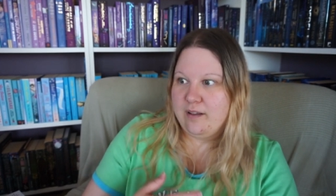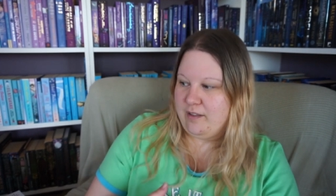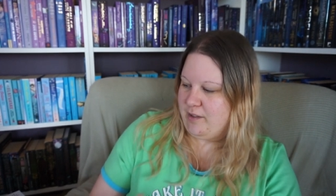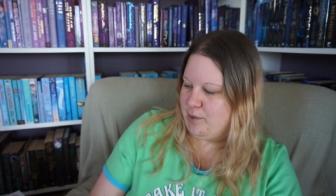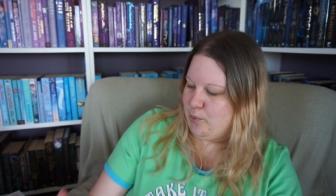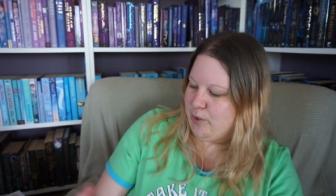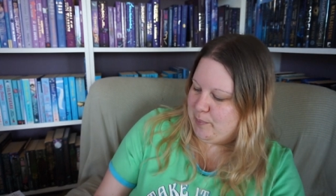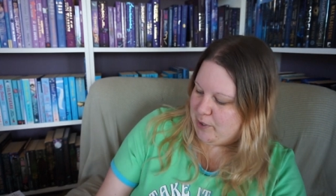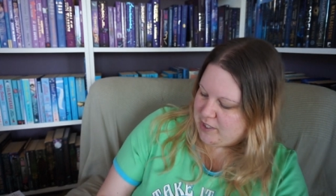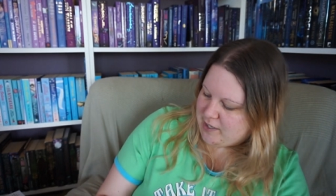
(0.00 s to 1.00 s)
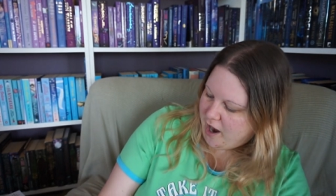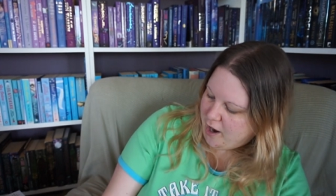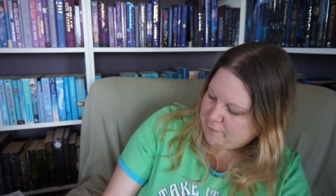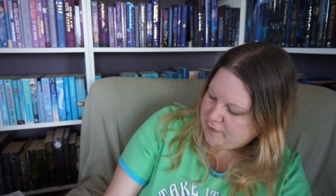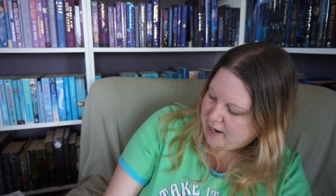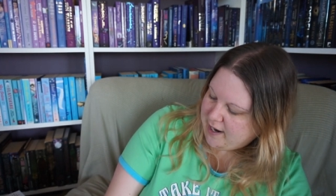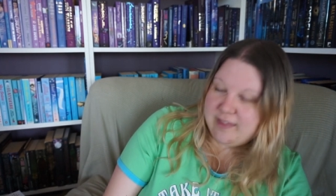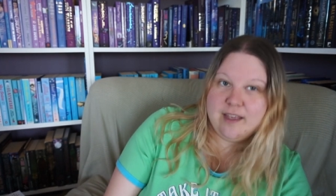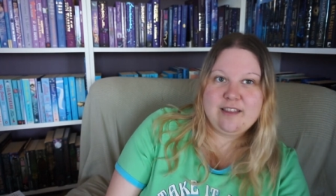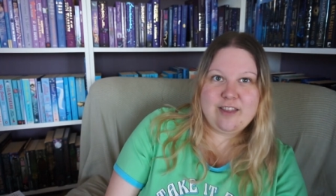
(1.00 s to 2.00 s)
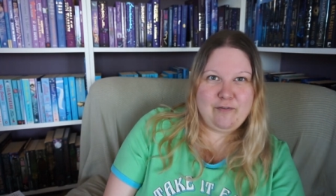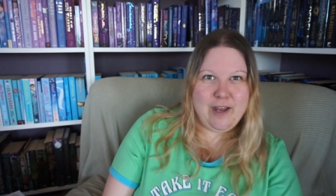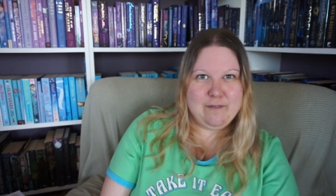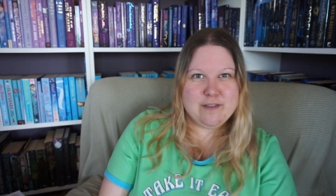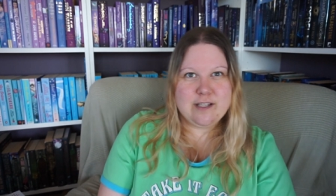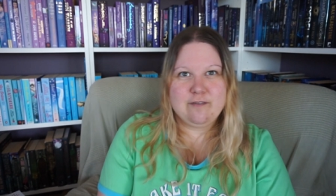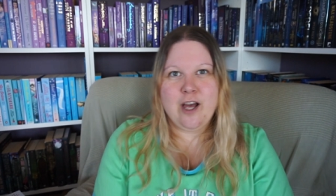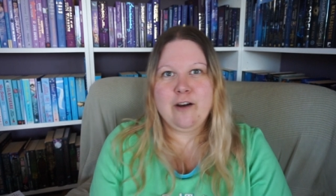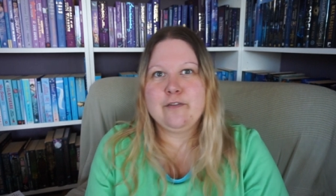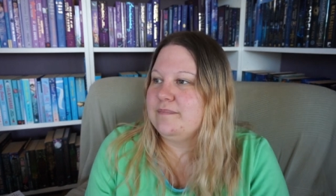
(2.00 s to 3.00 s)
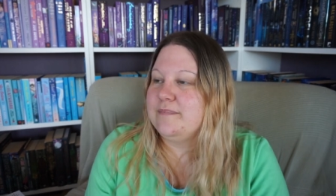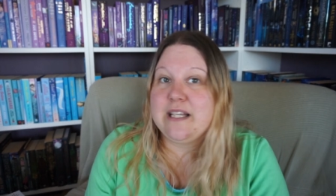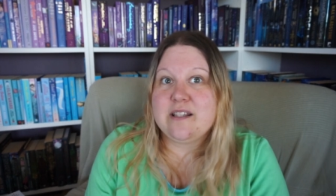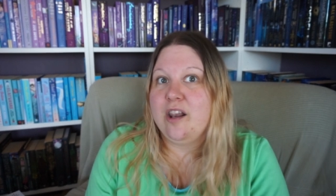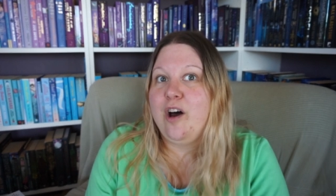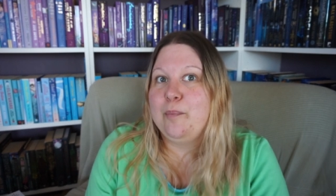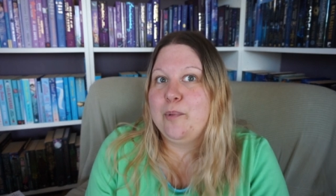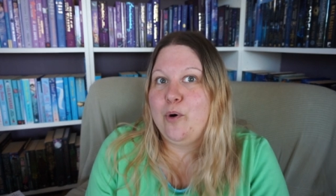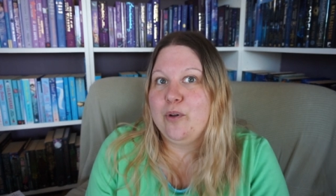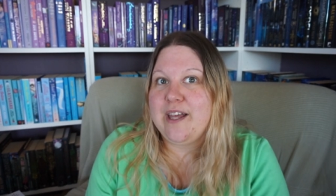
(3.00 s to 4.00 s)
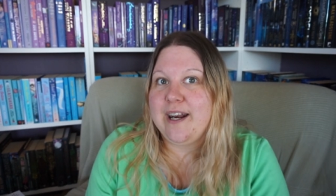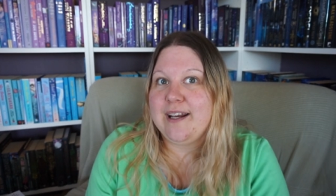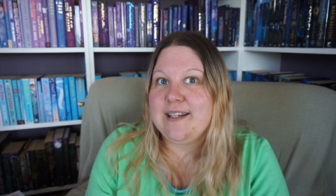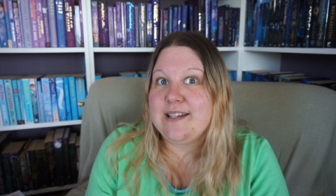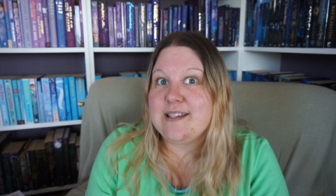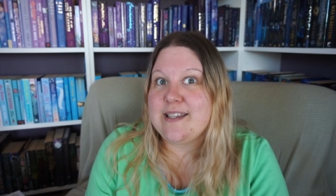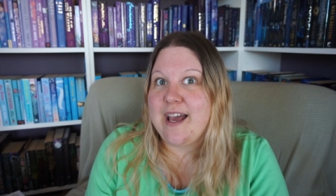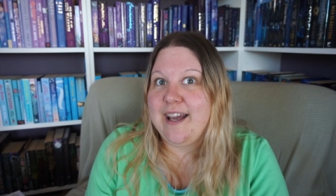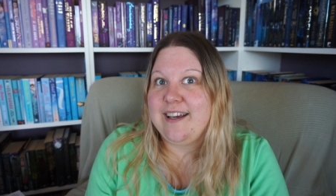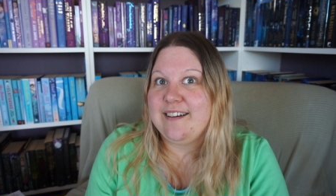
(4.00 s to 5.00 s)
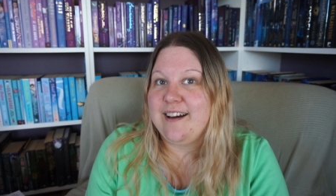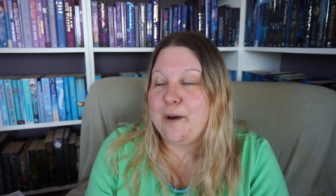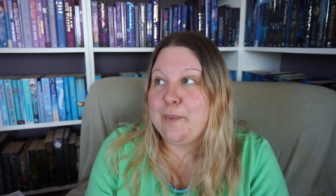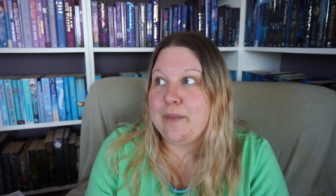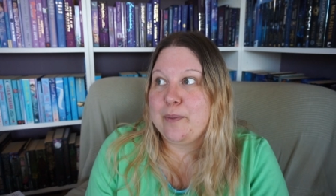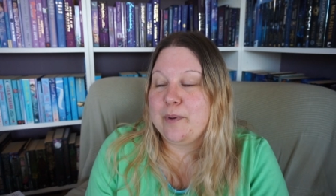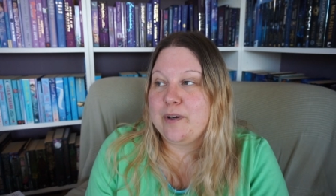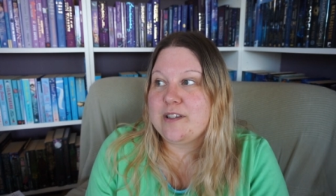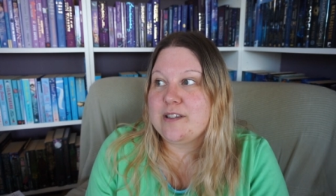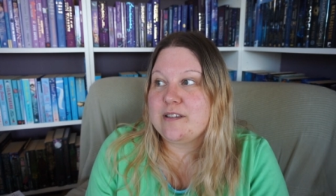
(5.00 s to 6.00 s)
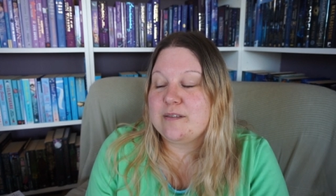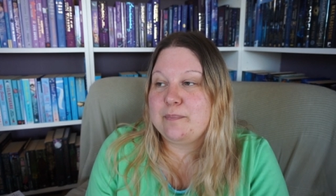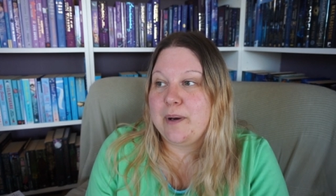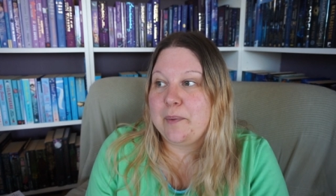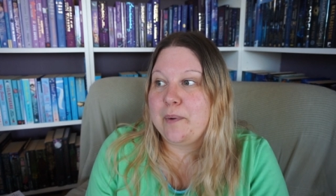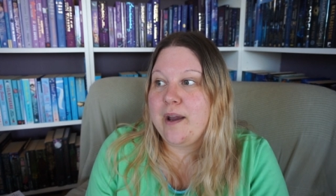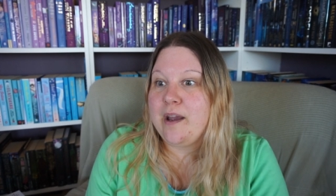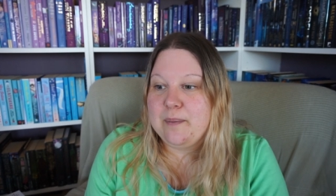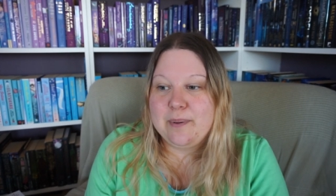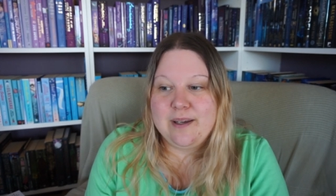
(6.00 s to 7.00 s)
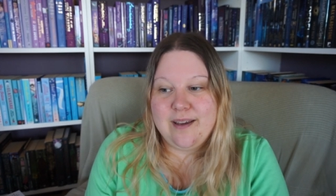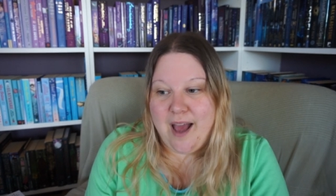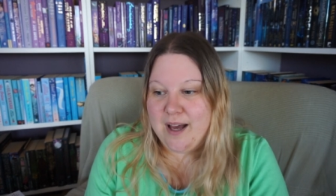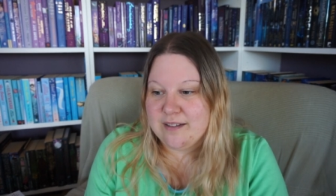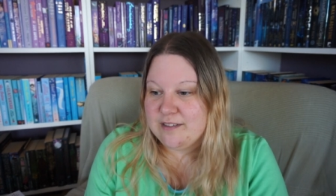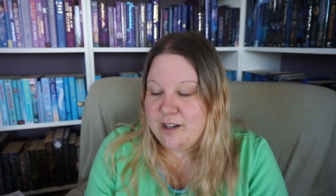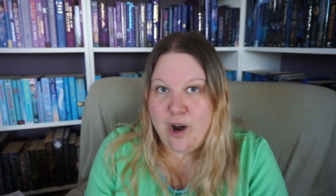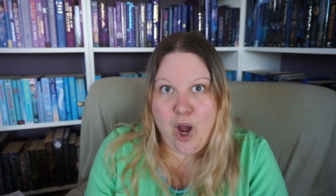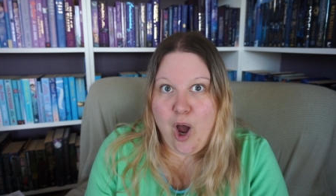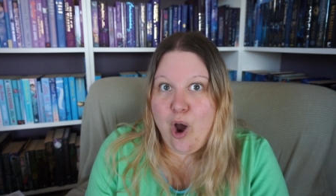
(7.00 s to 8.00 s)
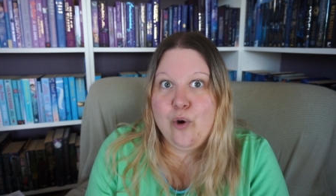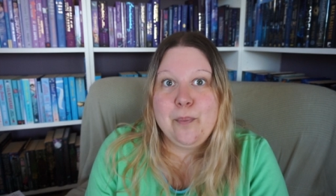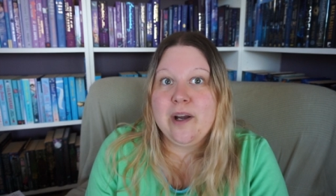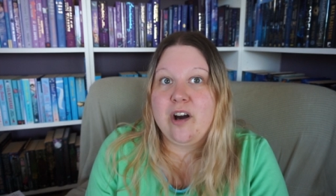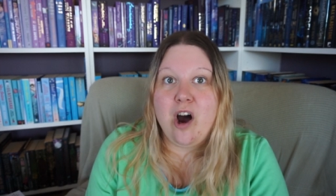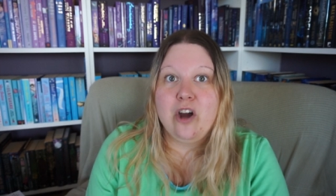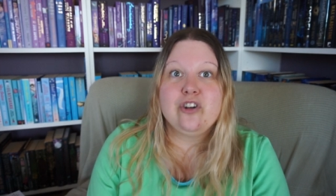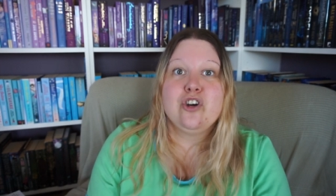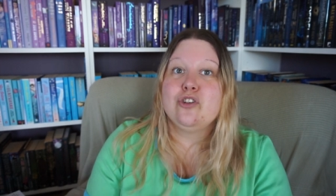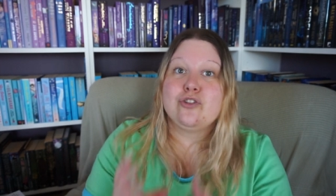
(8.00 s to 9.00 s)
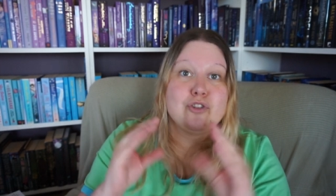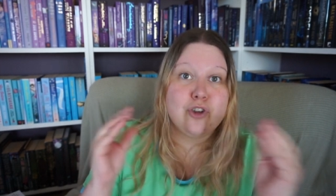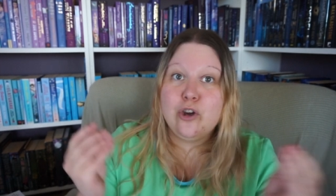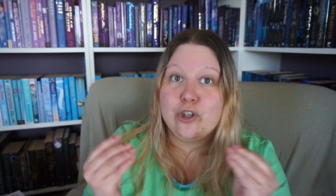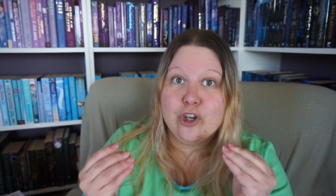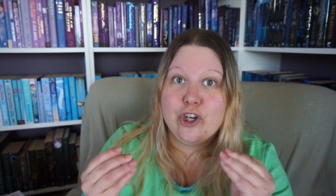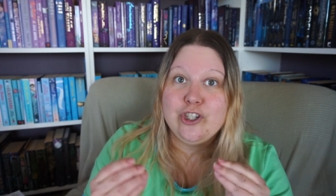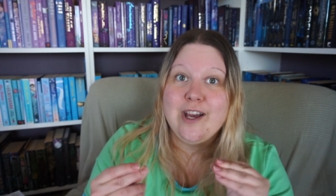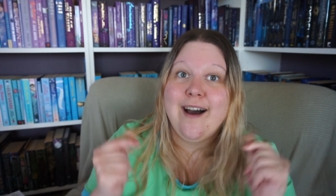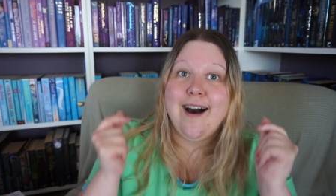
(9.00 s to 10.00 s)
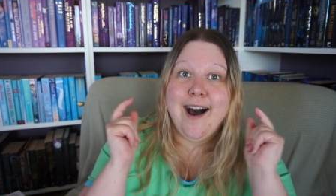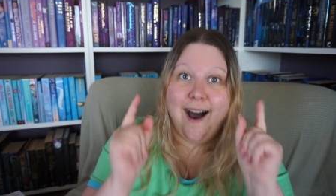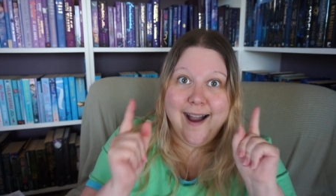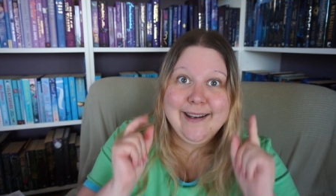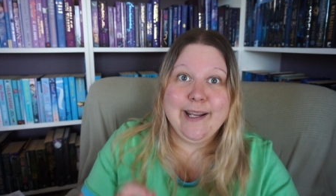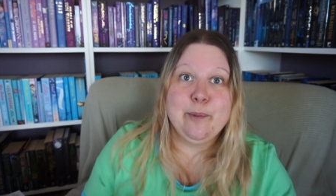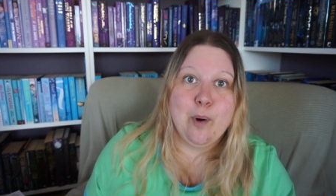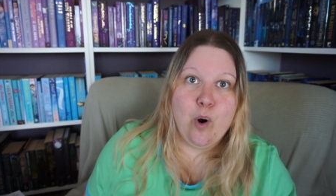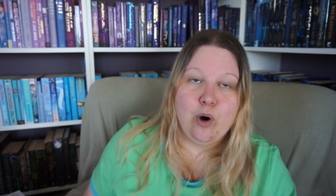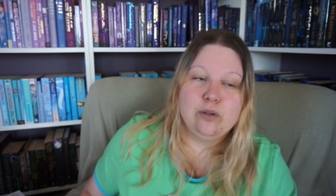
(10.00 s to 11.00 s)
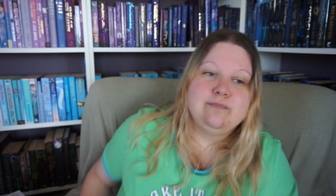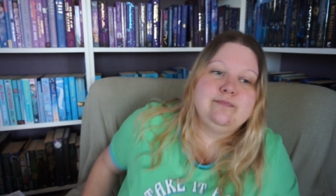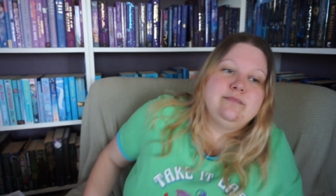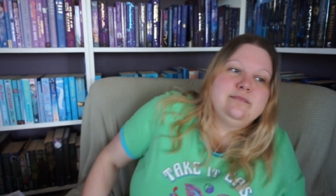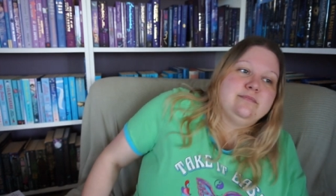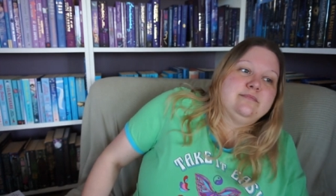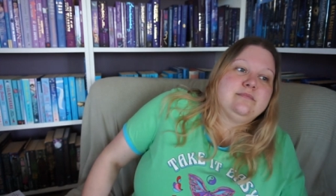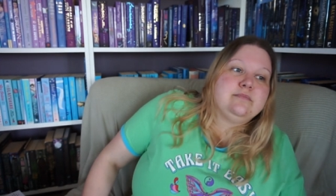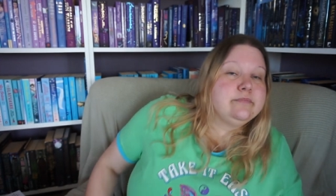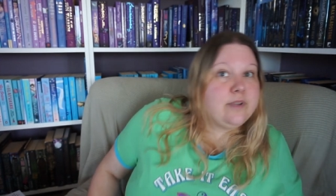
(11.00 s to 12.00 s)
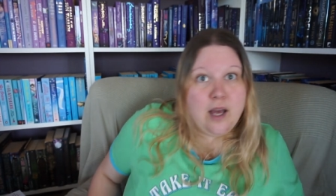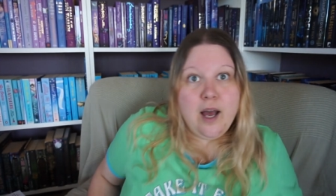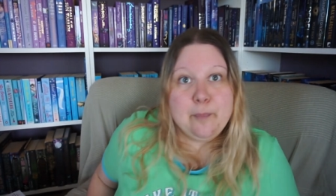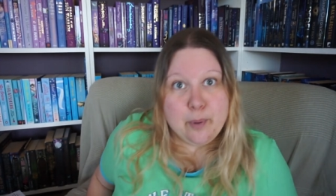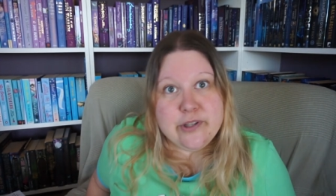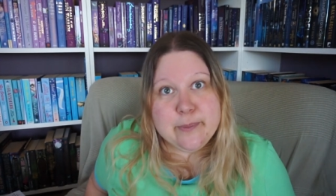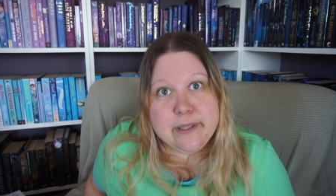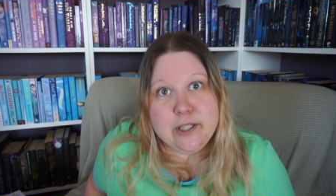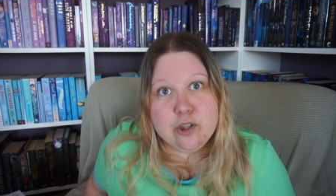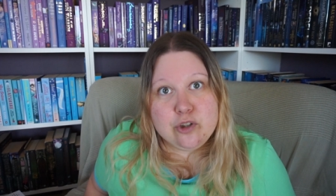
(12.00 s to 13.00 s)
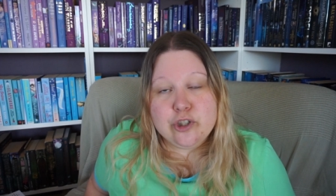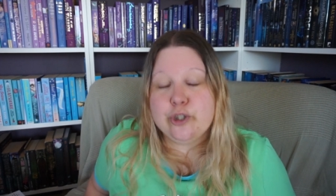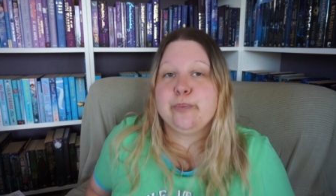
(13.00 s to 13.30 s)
all the books after, I think, The Flavours of Love. There's a lot more than I didn't say about the books, by the way. But yeah, oh my god, so good. I need more. And possibly you too.